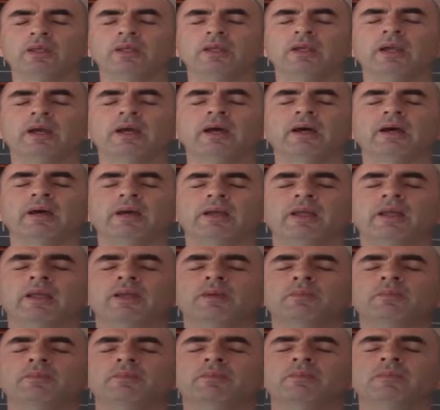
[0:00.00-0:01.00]
Hear
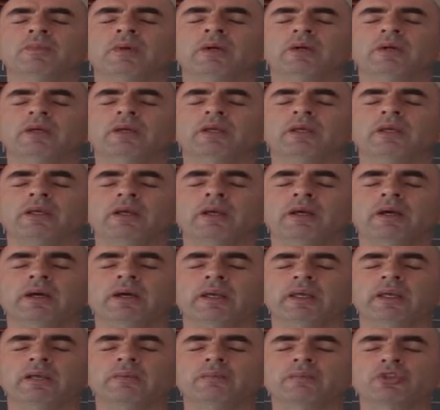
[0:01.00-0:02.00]
Him
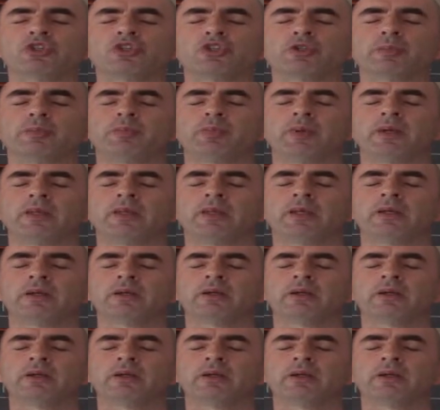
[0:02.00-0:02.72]
speak.